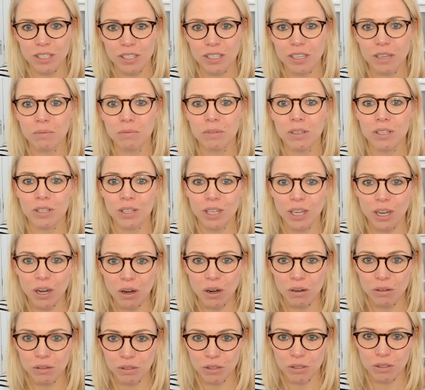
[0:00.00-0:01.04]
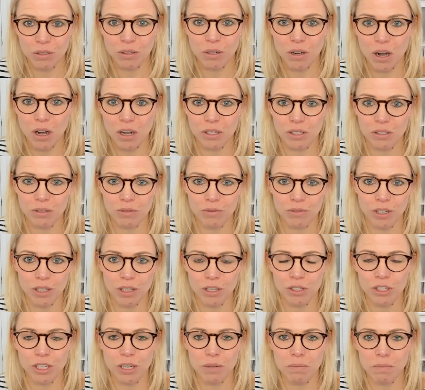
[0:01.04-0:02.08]
obviously also costs for the
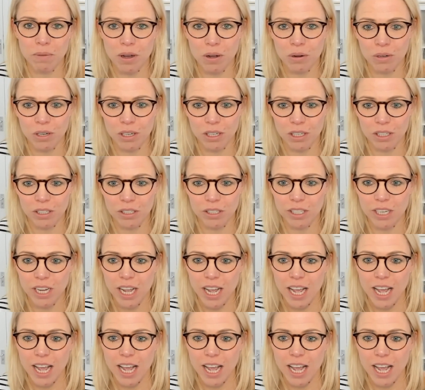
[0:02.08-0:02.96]
ship owners,